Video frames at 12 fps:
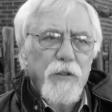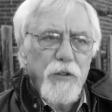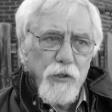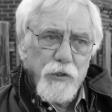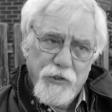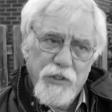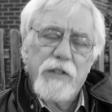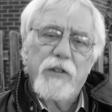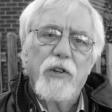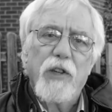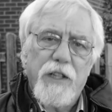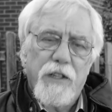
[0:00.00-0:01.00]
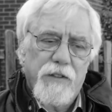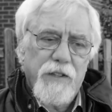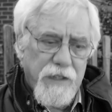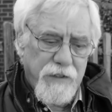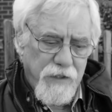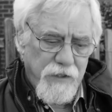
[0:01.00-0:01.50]
You had said earlier
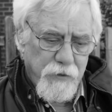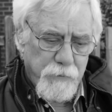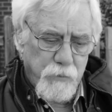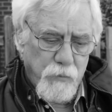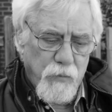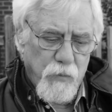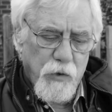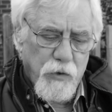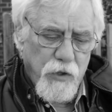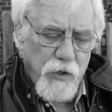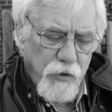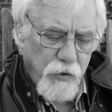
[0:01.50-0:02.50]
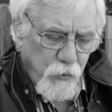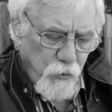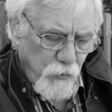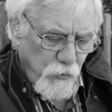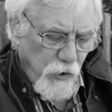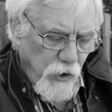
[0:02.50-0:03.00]
that the
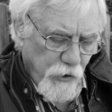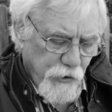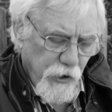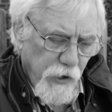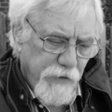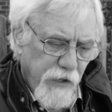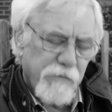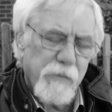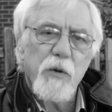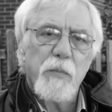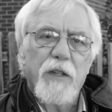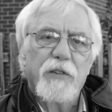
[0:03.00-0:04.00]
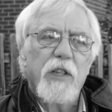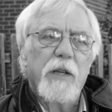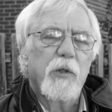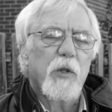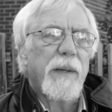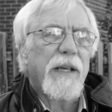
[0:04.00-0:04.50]
conservative movement
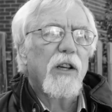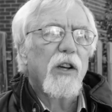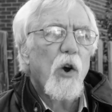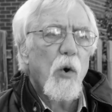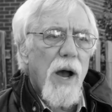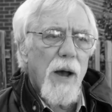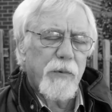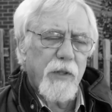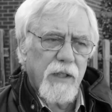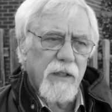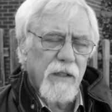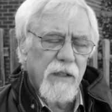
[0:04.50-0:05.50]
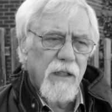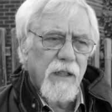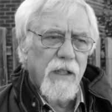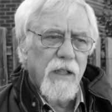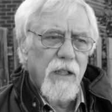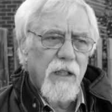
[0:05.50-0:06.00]
seems to be co-opting
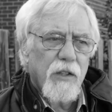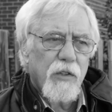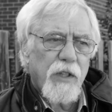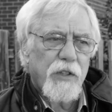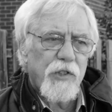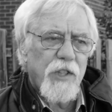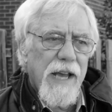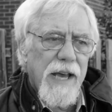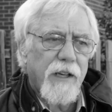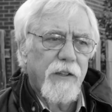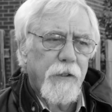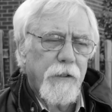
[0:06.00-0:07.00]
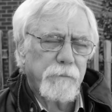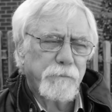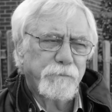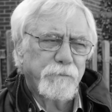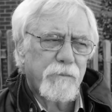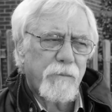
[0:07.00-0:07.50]
Christianity.
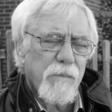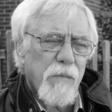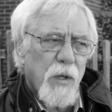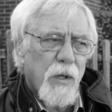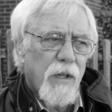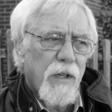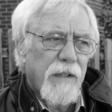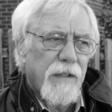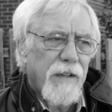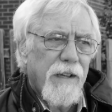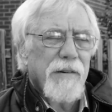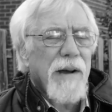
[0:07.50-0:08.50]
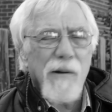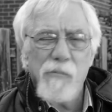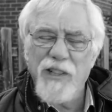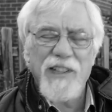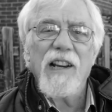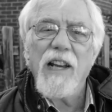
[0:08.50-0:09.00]
Now, I
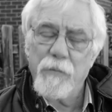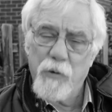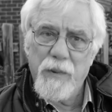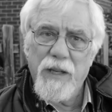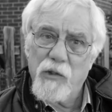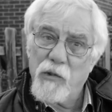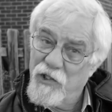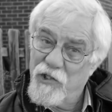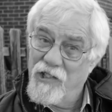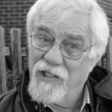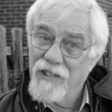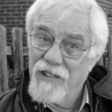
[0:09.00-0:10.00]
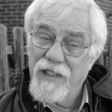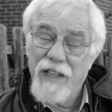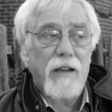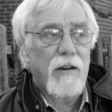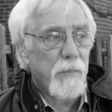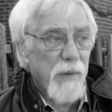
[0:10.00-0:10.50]
wouldn't claim to be a Christian
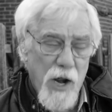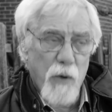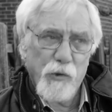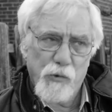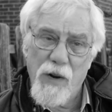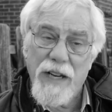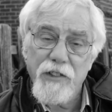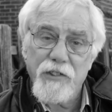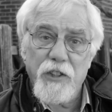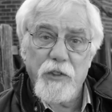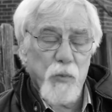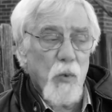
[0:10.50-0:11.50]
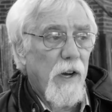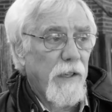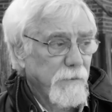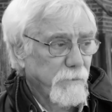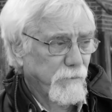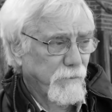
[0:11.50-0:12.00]
now, but I was raised as one,
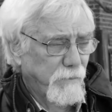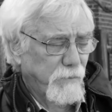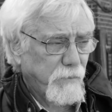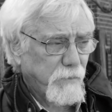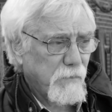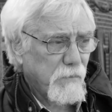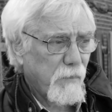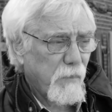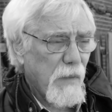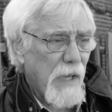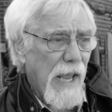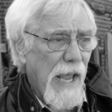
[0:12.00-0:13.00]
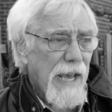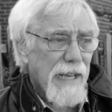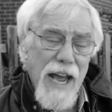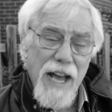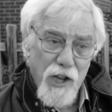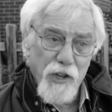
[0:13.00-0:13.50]
and
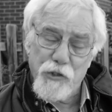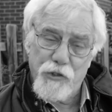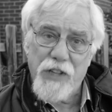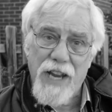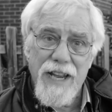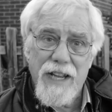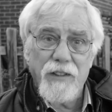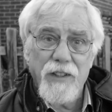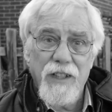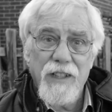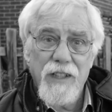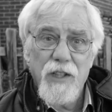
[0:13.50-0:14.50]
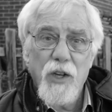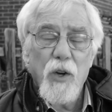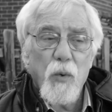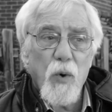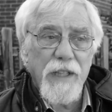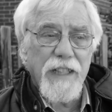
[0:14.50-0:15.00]
I understand
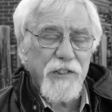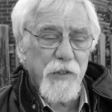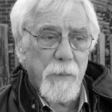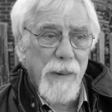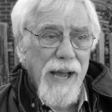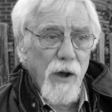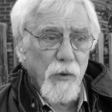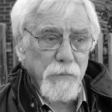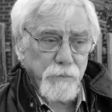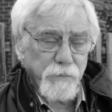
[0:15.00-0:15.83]
what it's about.